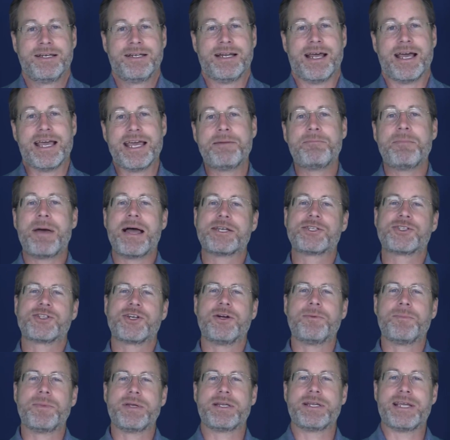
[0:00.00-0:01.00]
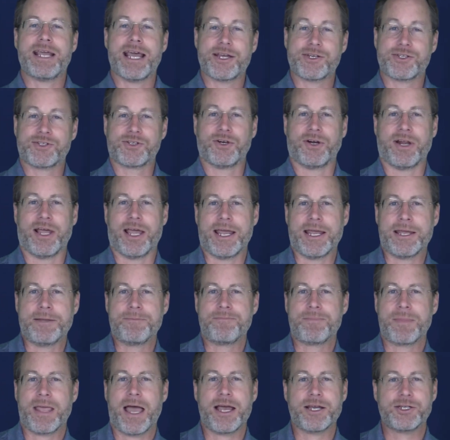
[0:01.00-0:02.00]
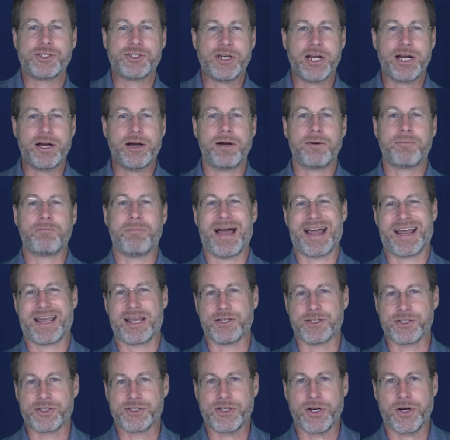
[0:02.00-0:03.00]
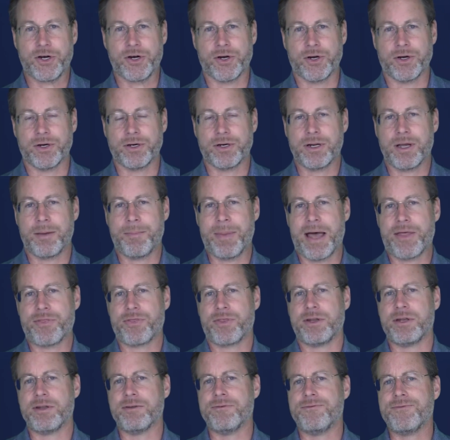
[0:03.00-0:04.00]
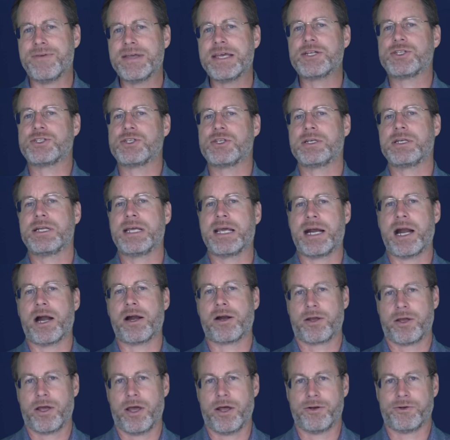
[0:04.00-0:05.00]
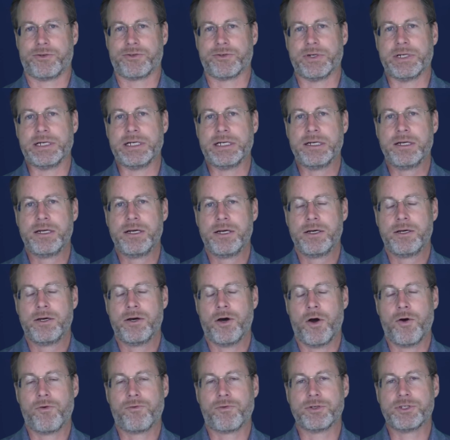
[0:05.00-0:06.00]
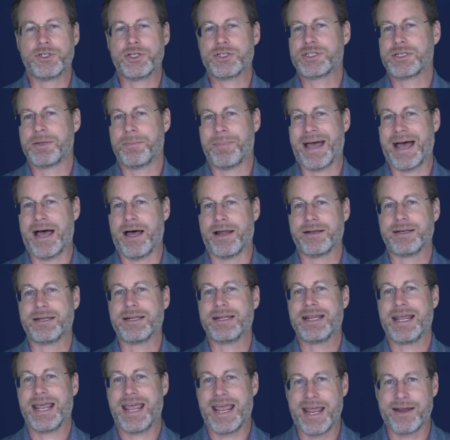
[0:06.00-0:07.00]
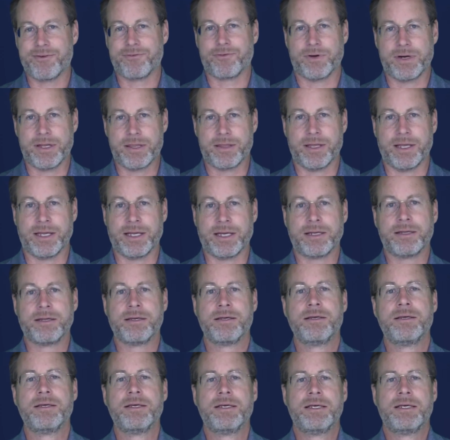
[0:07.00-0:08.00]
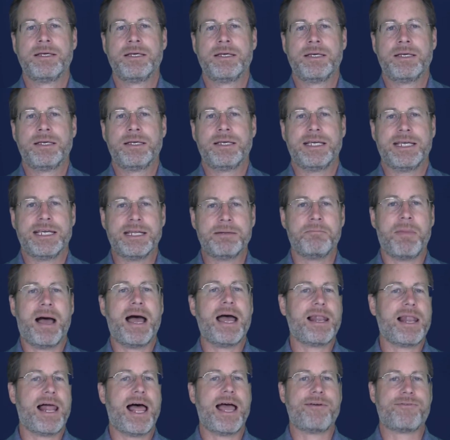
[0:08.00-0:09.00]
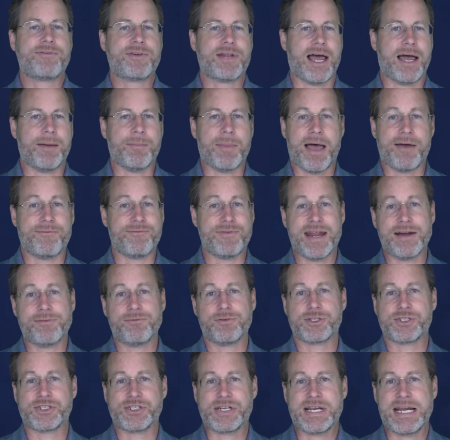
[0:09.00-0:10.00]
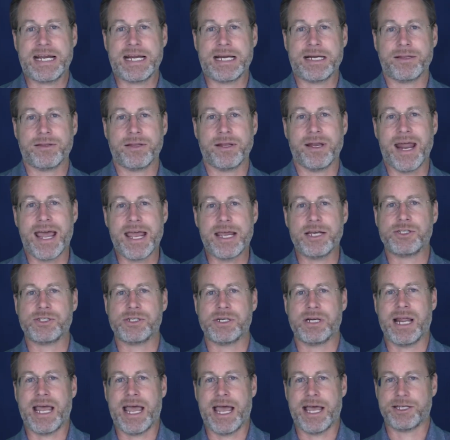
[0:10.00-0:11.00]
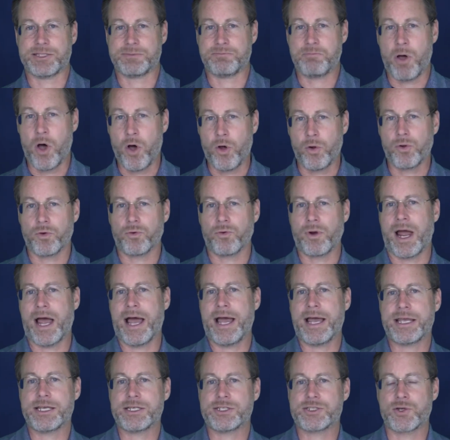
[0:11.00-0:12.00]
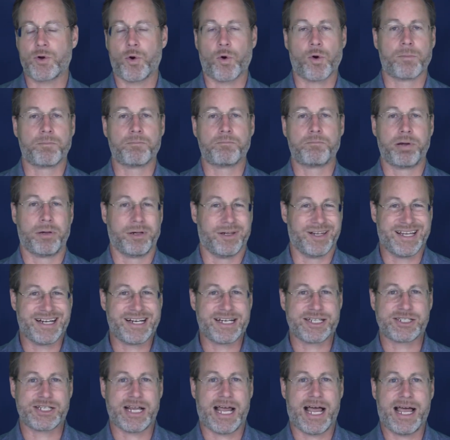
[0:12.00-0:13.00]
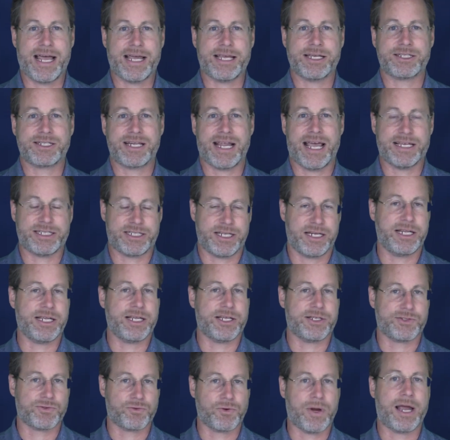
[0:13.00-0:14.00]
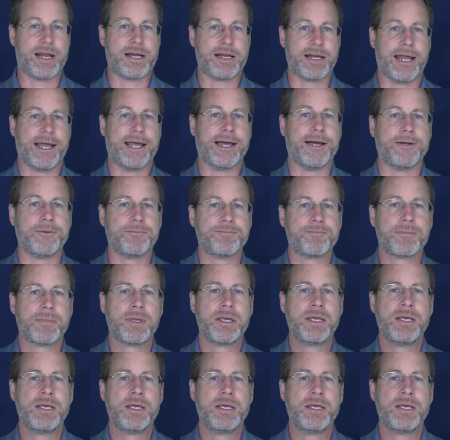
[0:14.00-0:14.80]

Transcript: Now, in my sermon yesterday, I shared my concern about the division in our country over just about everything. In my lifetime, I've never seen the nation as polarized or politicized as it is right now.